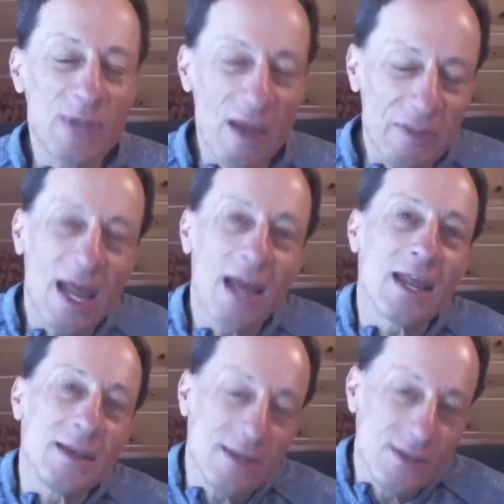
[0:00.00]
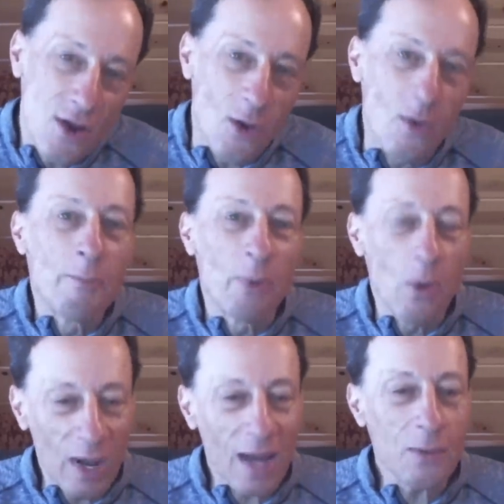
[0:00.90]
Definitely not, no. But
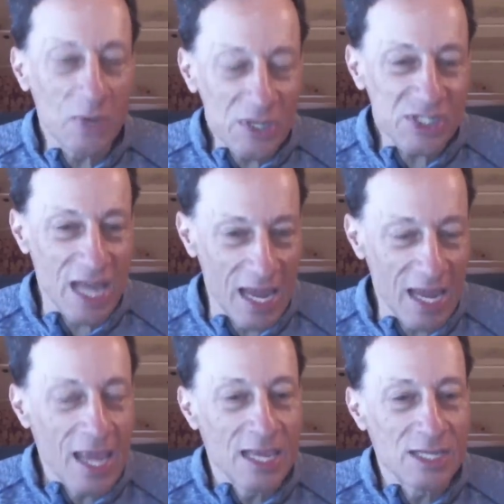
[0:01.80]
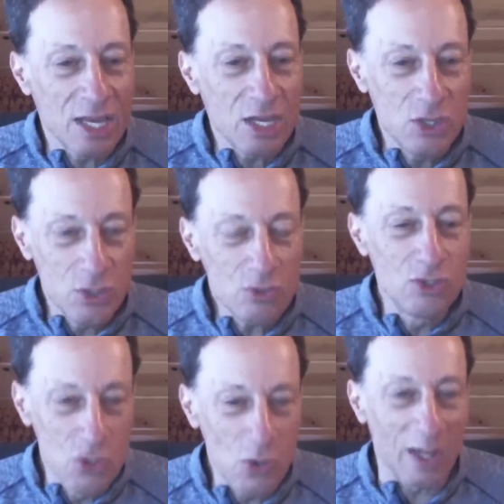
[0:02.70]
what I will say is that you
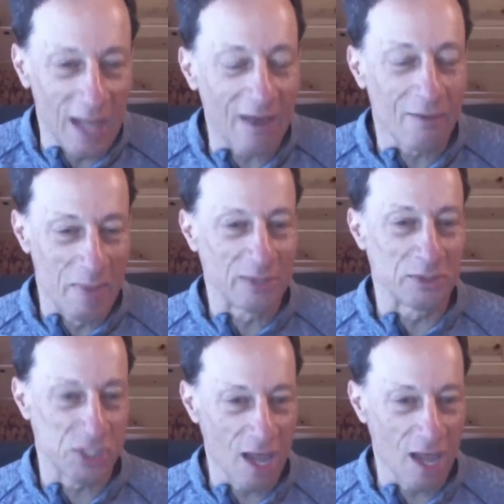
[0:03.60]
do a lot of mental